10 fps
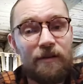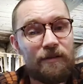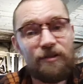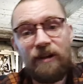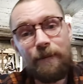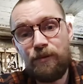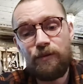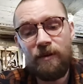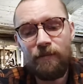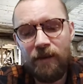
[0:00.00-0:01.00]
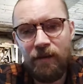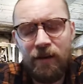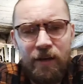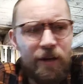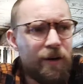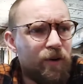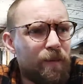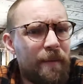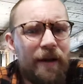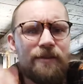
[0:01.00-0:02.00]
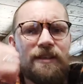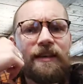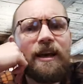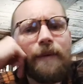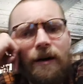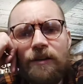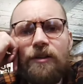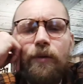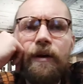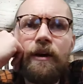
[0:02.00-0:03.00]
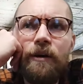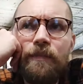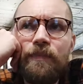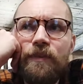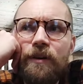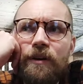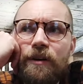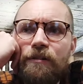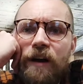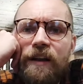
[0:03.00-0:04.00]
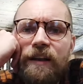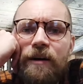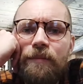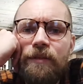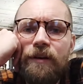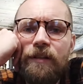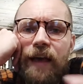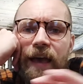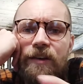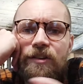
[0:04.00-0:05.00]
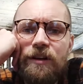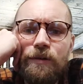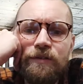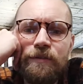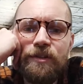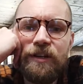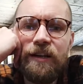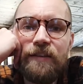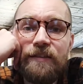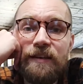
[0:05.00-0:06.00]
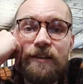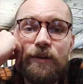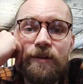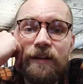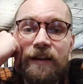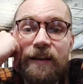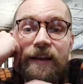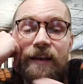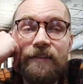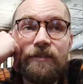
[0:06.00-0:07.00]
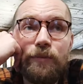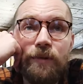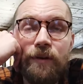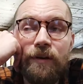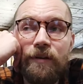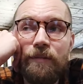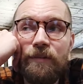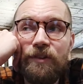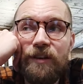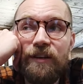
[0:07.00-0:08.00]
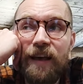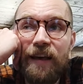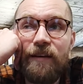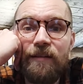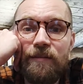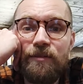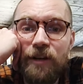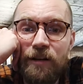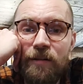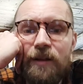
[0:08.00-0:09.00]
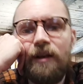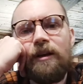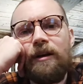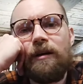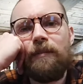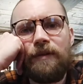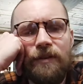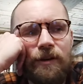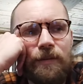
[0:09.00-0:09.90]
straps or something. Or maybe I was thinking about doing grinding up the eggshells from the chickens and doing like inlays with chicken egg shell. But